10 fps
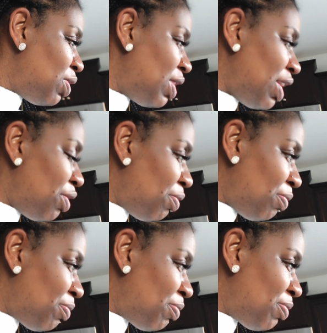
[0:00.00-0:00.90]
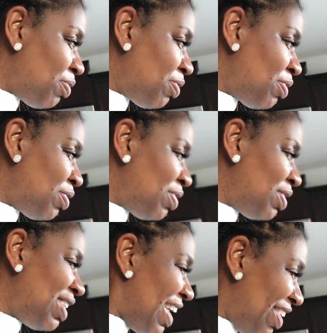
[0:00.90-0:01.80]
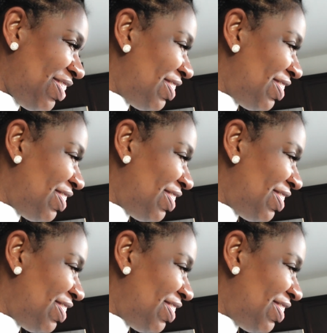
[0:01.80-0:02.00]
Thank you. Thank you.